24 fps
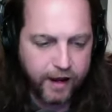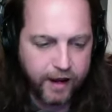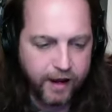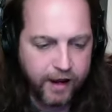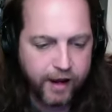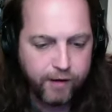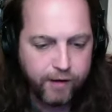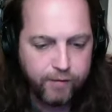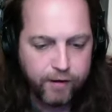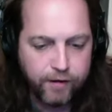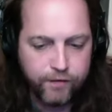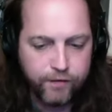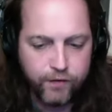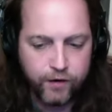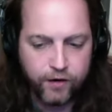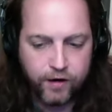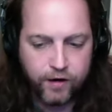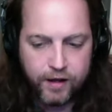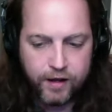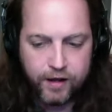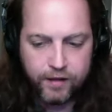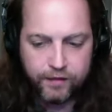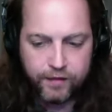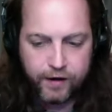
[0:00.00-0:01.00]
However,
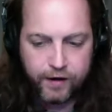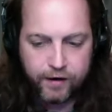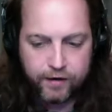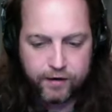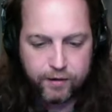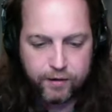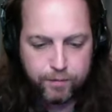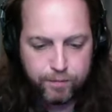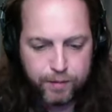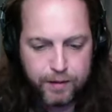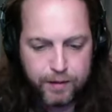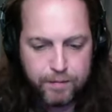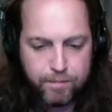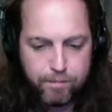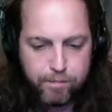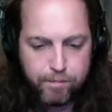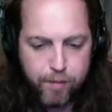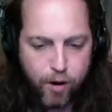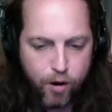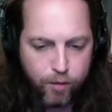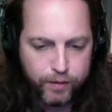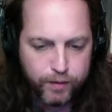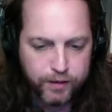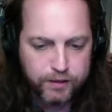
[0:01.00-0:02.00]
there could be
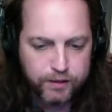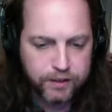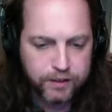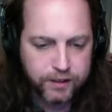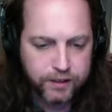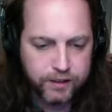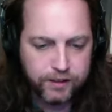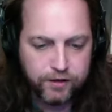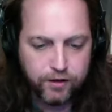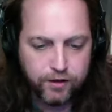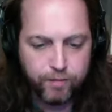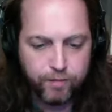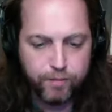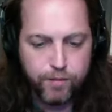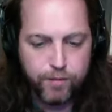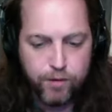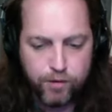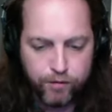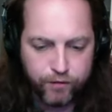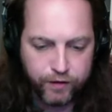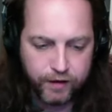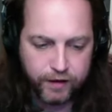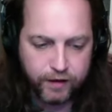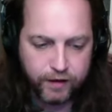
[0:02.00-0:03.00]
moments in the
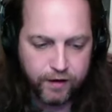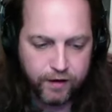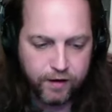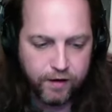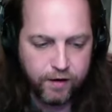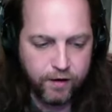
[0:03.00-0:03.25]
movie